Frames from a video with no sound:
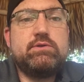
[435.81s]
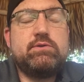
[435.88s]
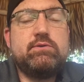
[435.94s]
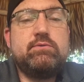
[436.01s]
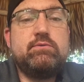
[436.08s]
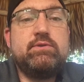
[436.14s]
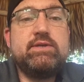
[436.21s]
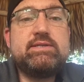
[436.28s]

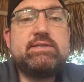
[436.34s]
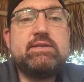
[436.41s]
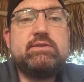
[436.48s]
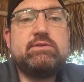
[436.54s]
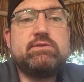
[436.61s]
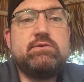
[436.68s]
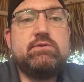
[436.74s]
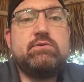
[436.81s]
to
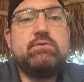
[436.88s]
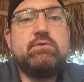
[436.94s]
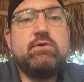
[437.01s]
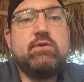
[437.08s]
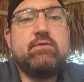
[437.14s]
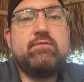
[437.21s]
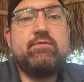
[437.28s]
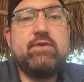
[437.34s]
listen to
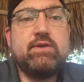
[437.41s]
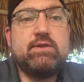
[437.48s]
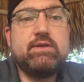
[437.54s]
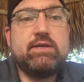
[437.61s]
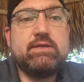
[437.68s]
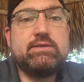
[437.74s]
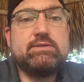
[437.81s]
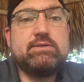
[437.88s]
your
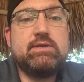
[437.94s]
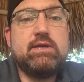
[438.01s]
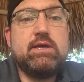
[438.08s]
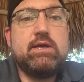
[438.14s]
feelings.